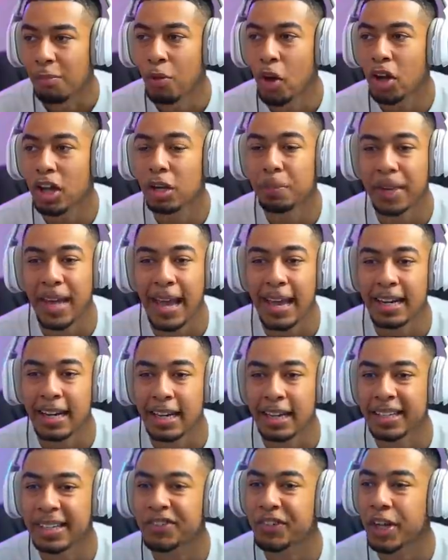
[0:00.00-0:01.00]
I'm not going to be
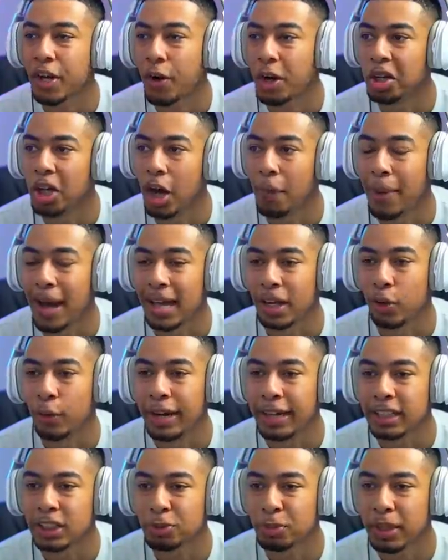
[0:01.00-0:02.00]
editing this video a lot, by the
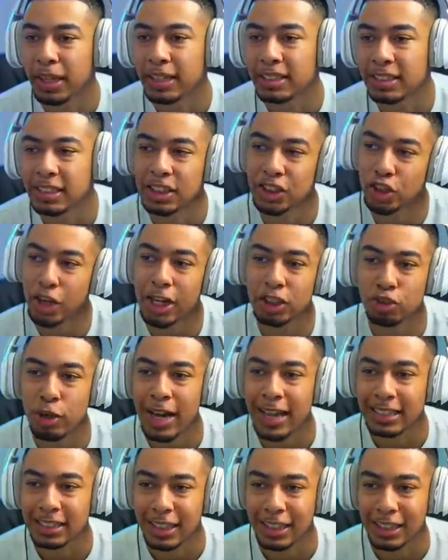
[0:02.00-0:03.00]
way, just because it's stretch
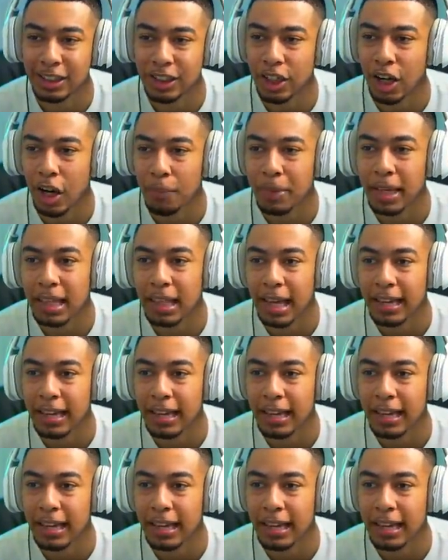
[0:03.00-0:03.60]
res. Do you know what I mean?